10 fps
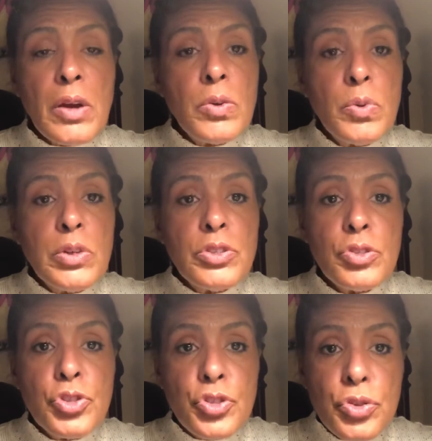going to
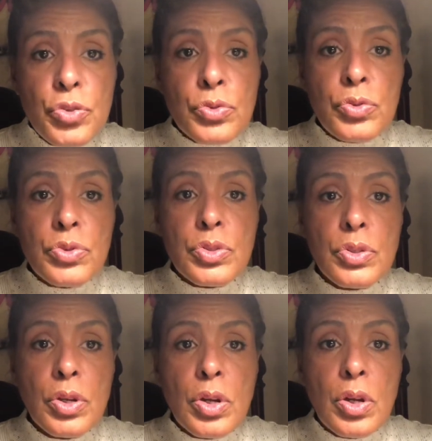choose
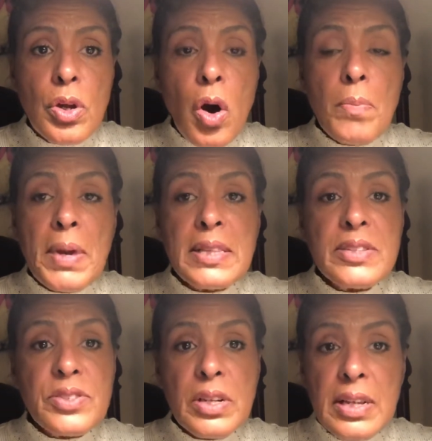or make the
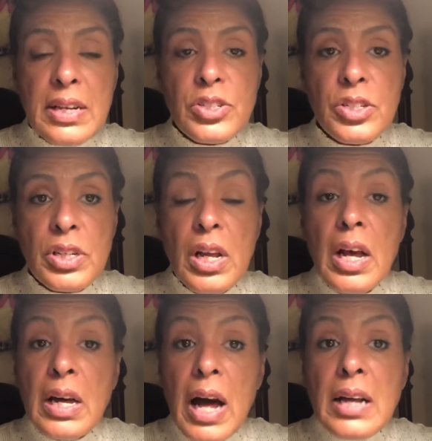selection
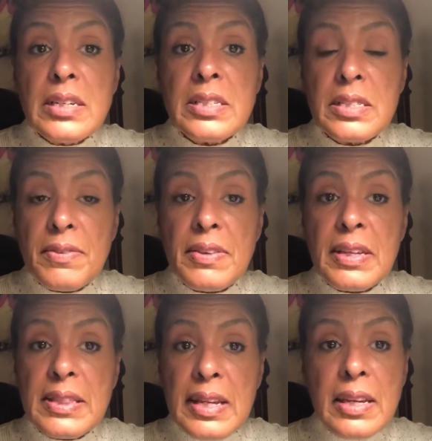cognitively
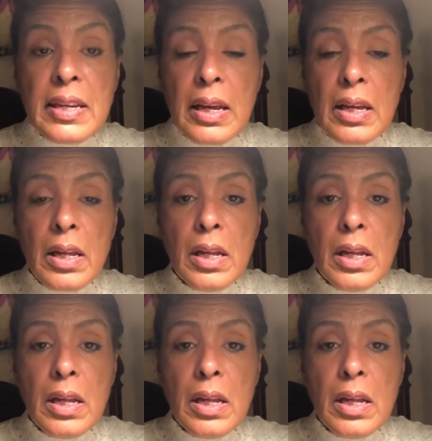thinking